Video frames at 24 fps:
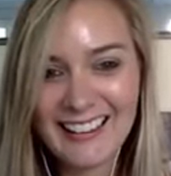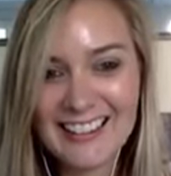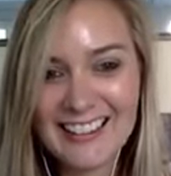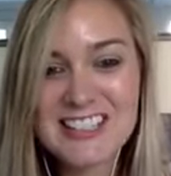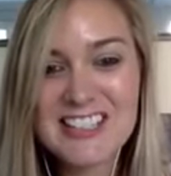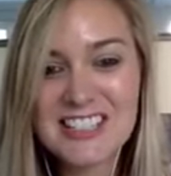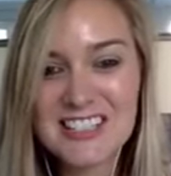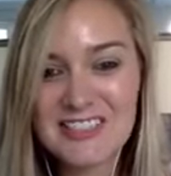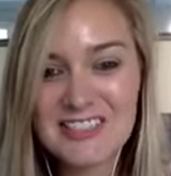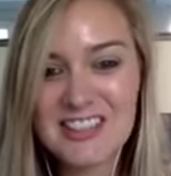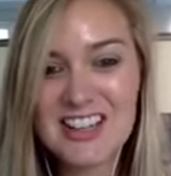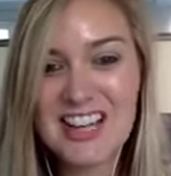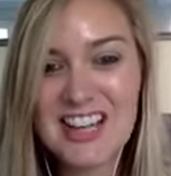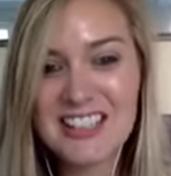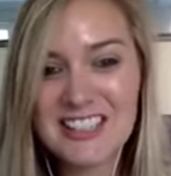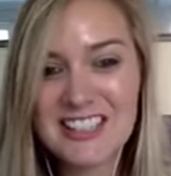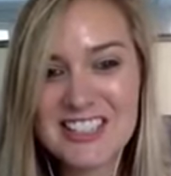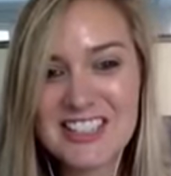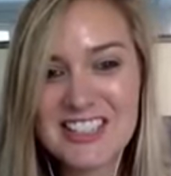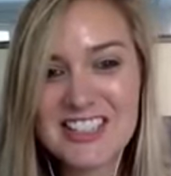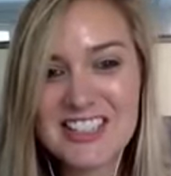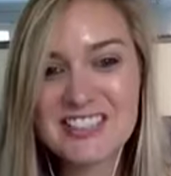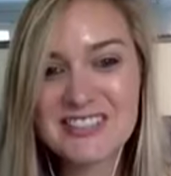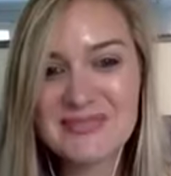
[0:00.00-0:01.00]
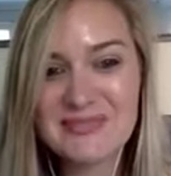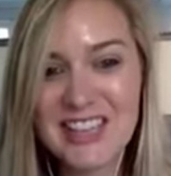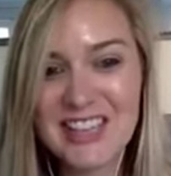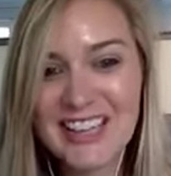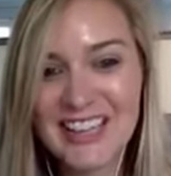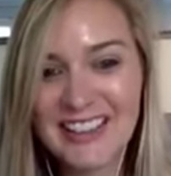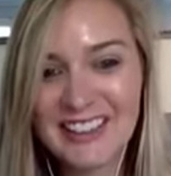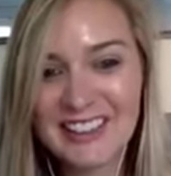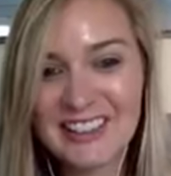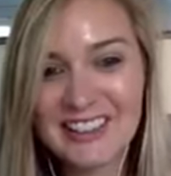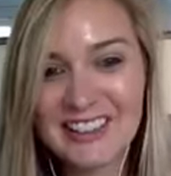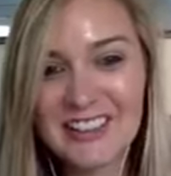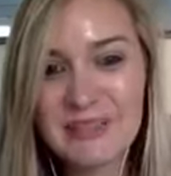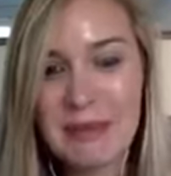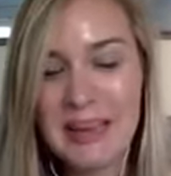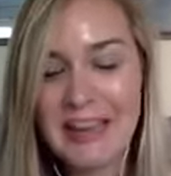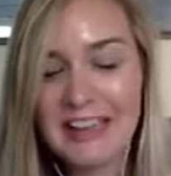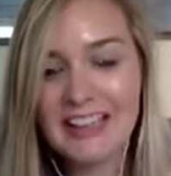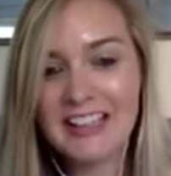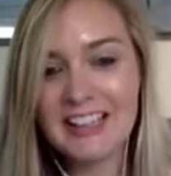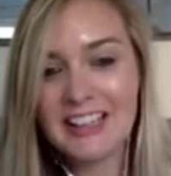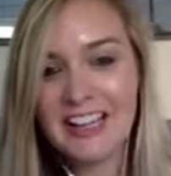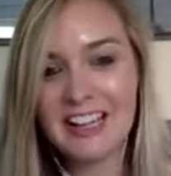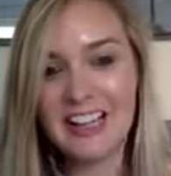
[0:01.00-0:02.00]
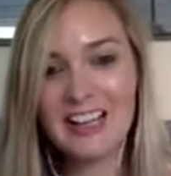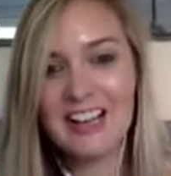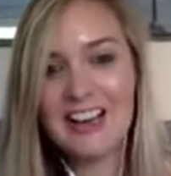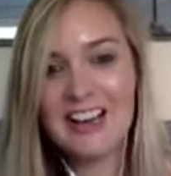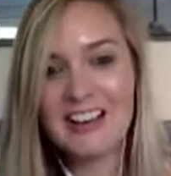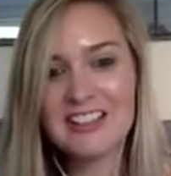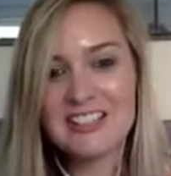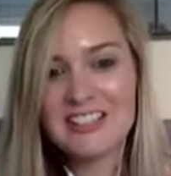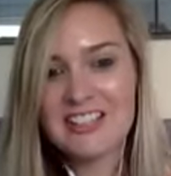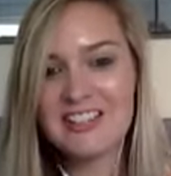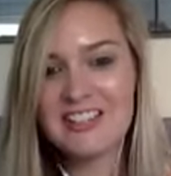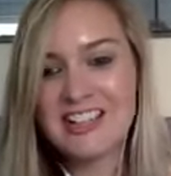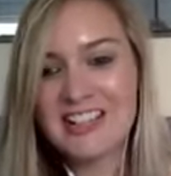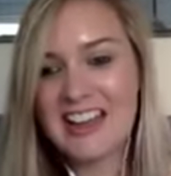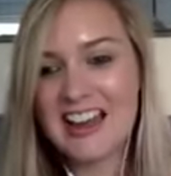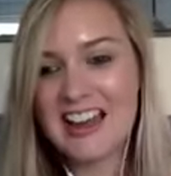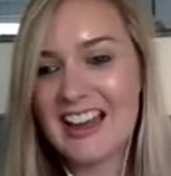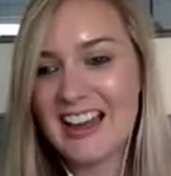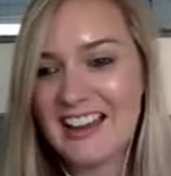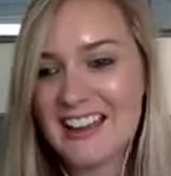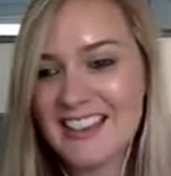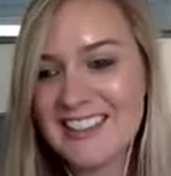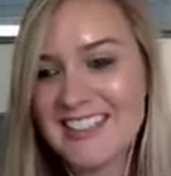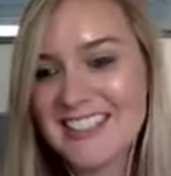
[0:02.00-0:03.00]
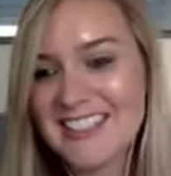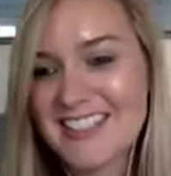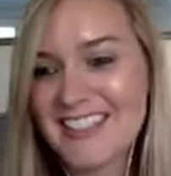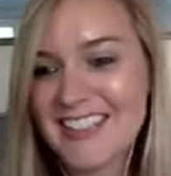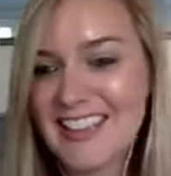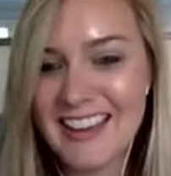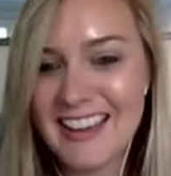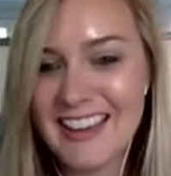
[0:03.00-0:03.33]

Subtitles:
She really should be. Pina colada in hand.